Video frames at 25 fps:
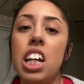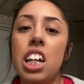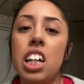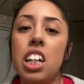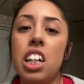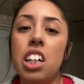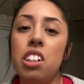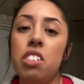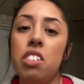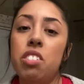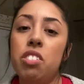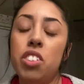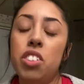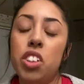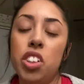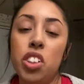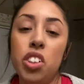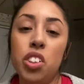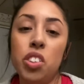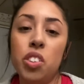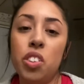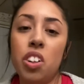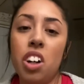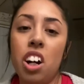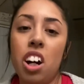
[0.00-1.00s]
if you
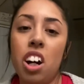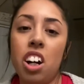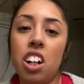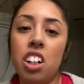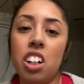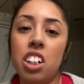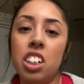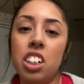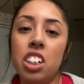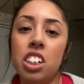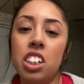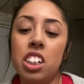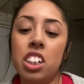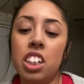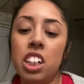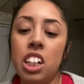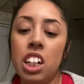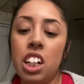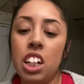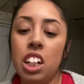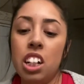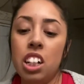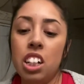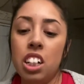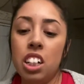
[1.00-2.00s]
are
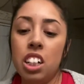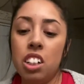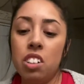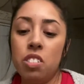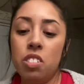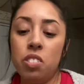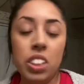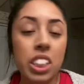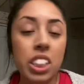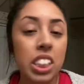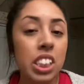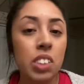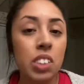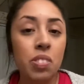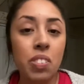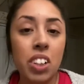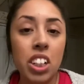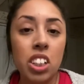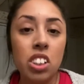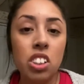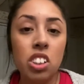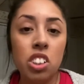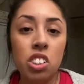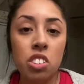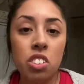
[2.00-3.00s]
with Smile
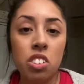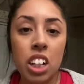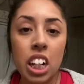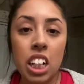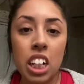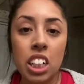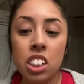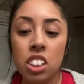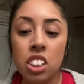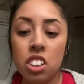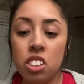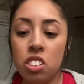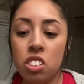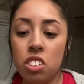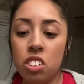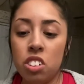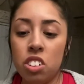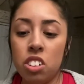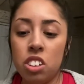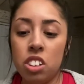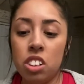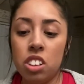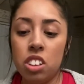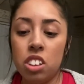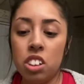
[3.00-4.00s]
Direct
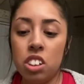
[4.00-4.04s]
or,